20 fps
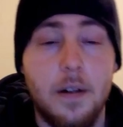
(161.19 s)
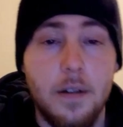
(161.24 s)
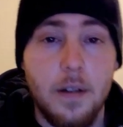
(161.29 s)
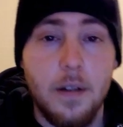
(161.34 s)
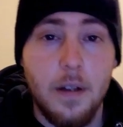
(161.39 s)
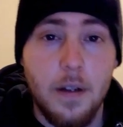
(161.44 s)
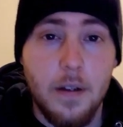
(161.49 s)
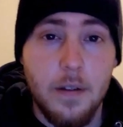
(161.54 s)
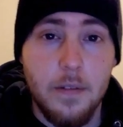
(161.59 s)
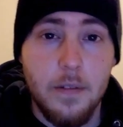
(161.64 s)

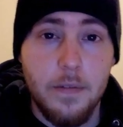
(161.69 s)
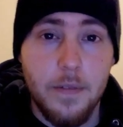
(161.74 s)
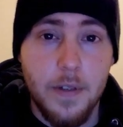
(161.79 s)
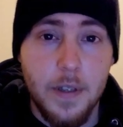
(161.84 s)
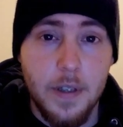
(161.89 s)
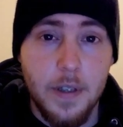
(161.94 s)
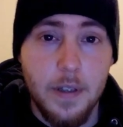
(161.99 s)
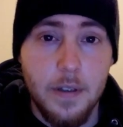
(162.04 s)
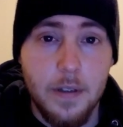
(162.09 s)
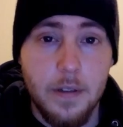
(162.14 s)
all
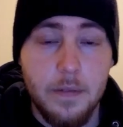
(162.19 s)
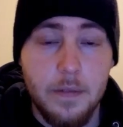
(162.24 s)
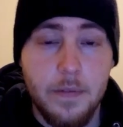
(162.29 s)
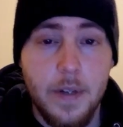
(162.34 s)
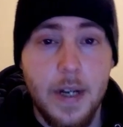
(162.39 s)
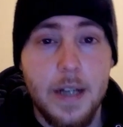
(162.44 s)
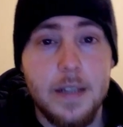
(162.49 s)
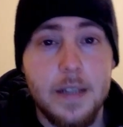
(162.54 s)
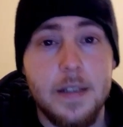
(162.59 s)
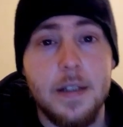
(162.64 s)
of the
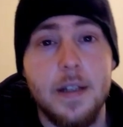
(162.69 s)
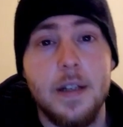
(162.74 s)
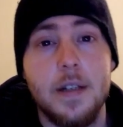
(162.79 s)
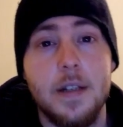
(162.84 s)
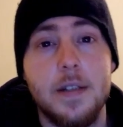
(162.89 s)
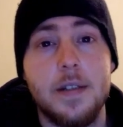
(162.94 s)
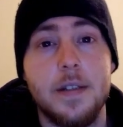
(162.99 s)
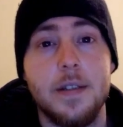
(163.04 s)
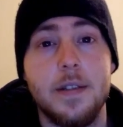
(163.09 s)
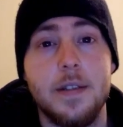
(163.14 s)

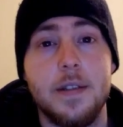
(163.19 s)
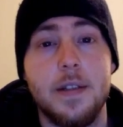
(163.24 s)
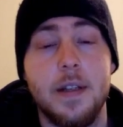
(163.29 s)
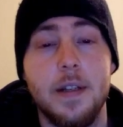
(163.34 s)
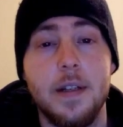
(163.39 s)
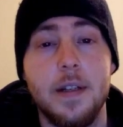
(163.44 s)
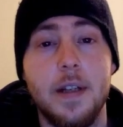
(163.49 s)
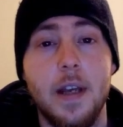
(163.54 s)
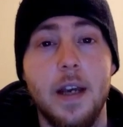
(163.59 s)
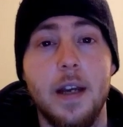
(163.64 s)

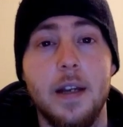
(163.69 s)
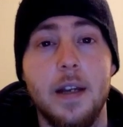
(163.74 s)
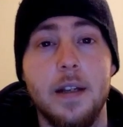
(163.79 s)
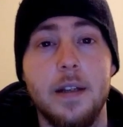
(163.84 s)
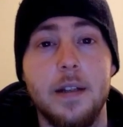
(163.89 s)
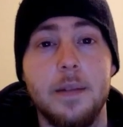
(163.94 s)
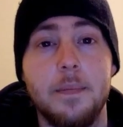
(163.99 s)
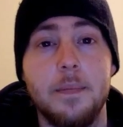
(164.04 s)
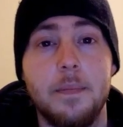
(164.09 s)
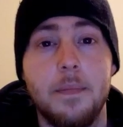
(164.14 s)
vaccinations in
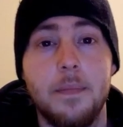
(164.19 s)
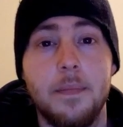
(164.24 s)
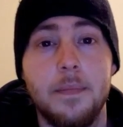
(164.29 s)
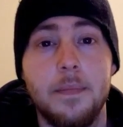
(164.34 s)
Canada,